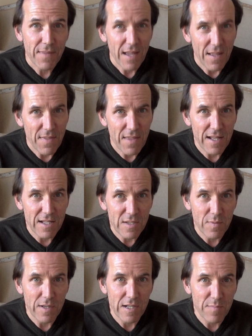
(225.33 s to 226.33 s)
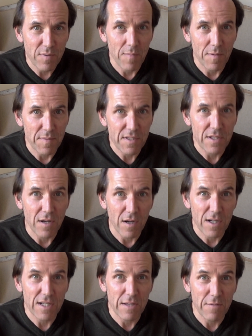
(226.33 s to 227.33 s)
And that's when his problems start
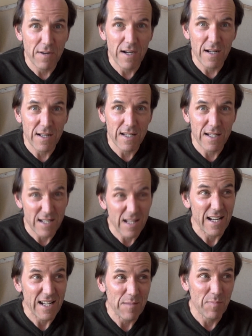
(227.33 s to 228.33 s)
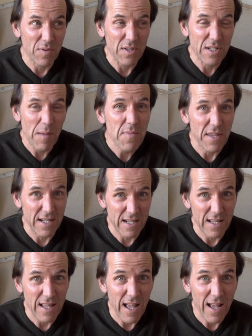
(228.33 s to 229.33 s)
because he realises that he's put some things in
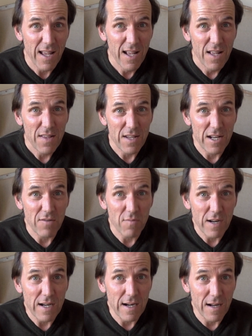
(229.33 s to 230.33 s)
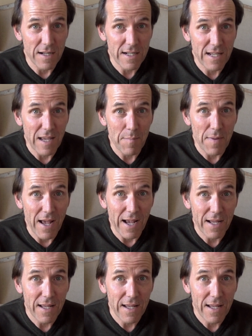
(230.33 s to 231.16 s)
there that he'd really like to get back.